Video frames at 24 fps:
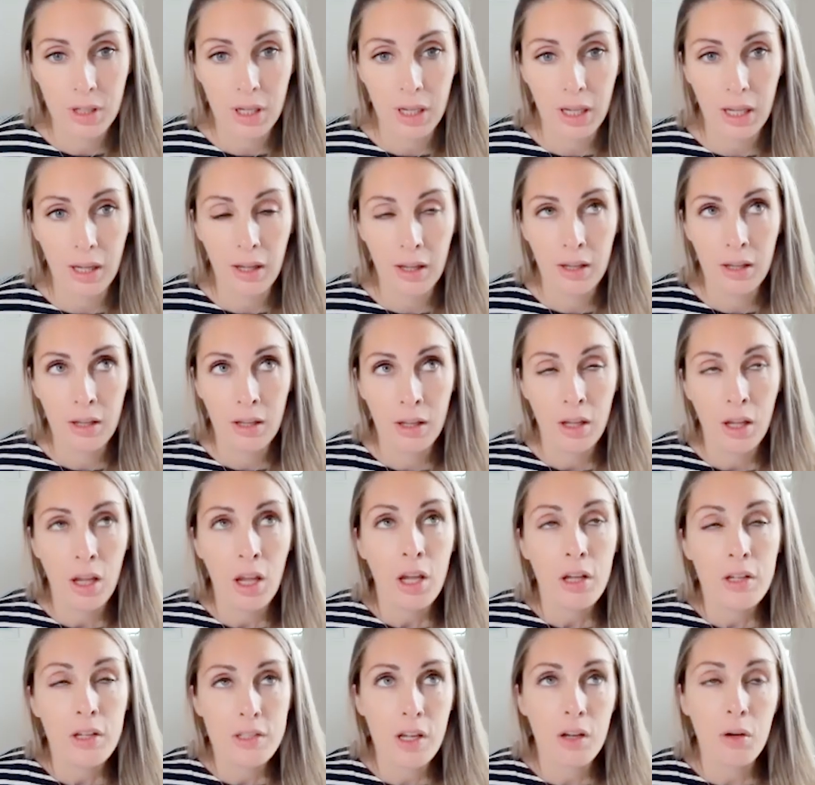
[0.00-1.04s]
Yeah.
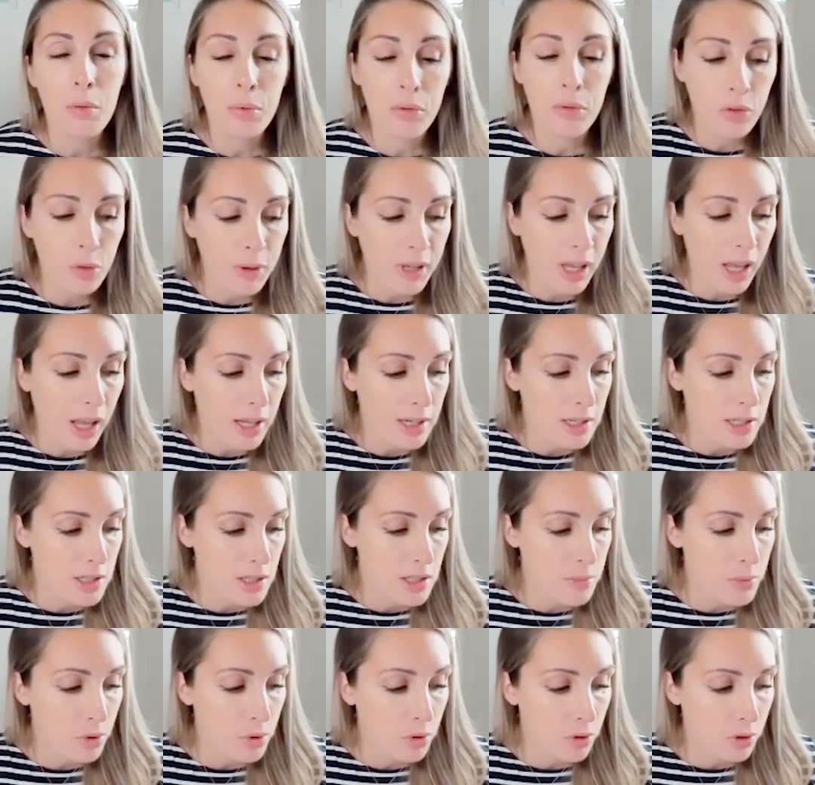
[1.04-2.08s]
So before we get
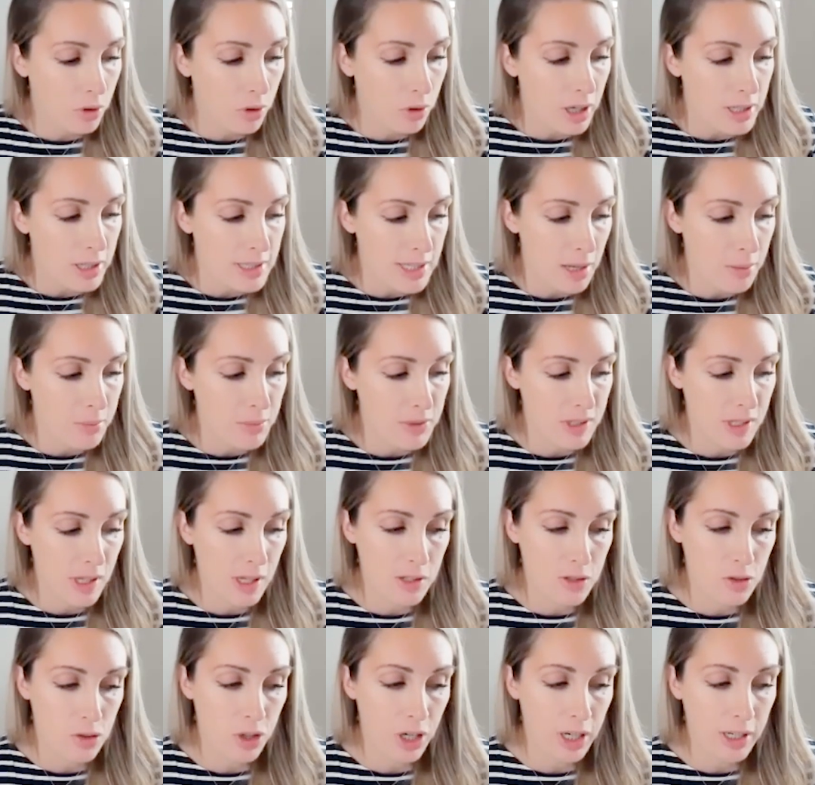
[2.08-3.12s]
into more tips
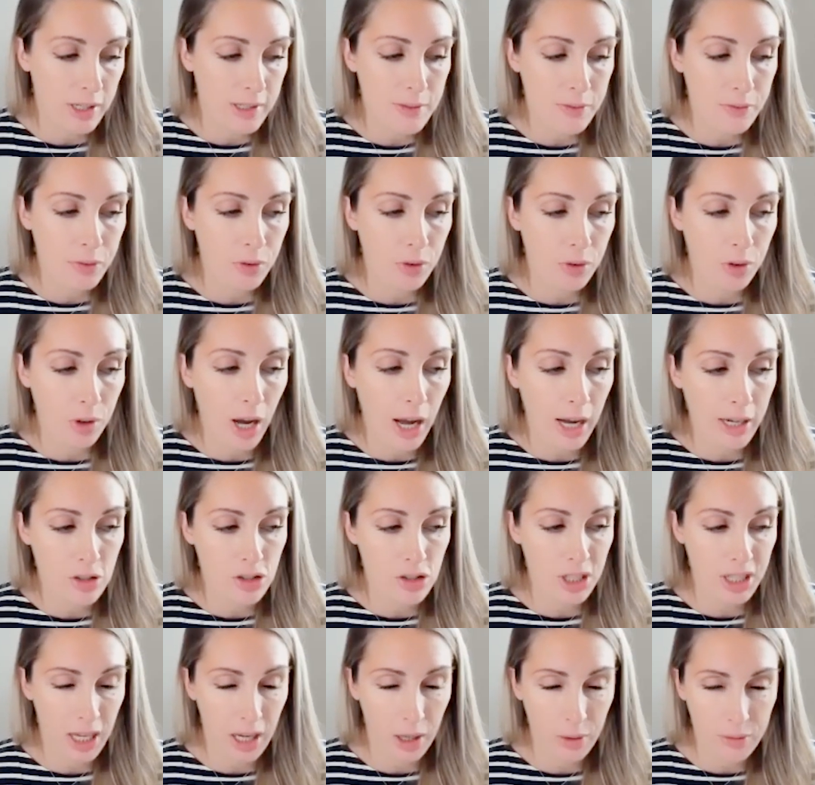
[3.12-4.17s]
and tricks for
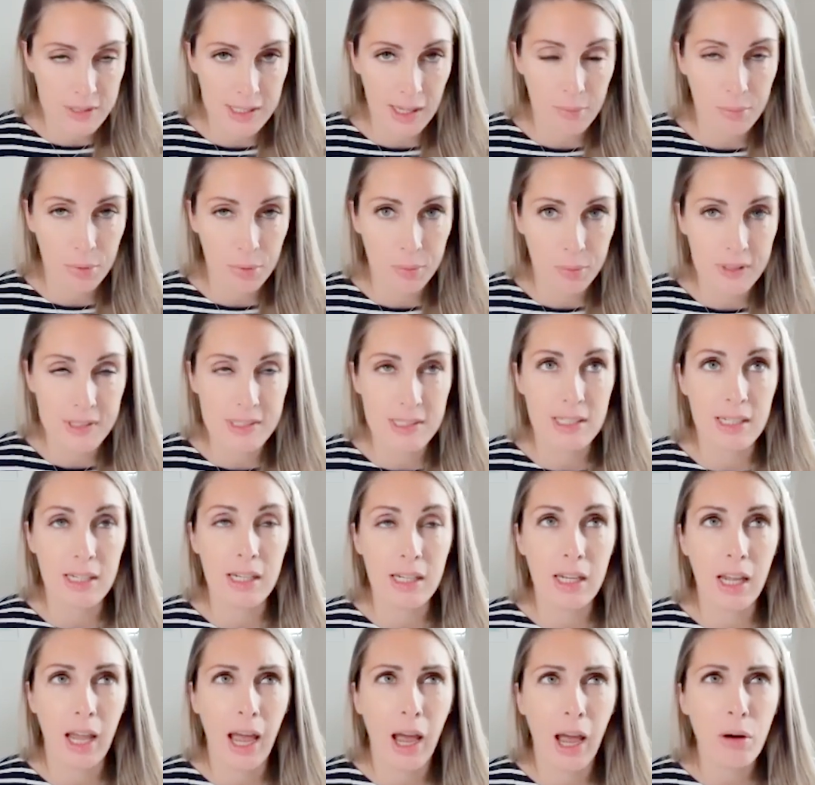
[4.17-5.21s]
actually how to get
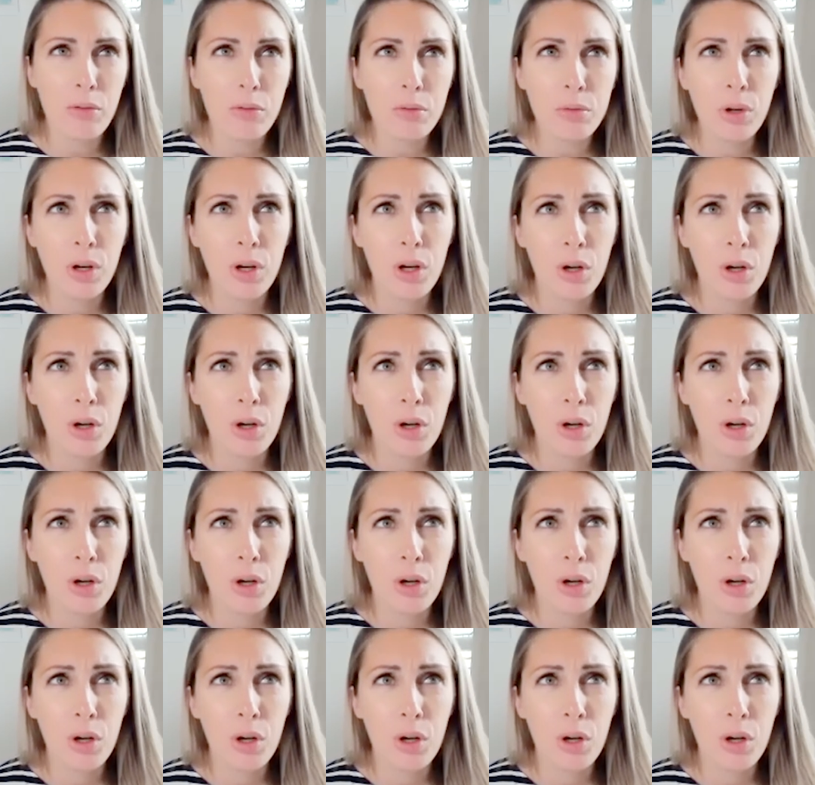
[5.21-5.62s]
publicity, how,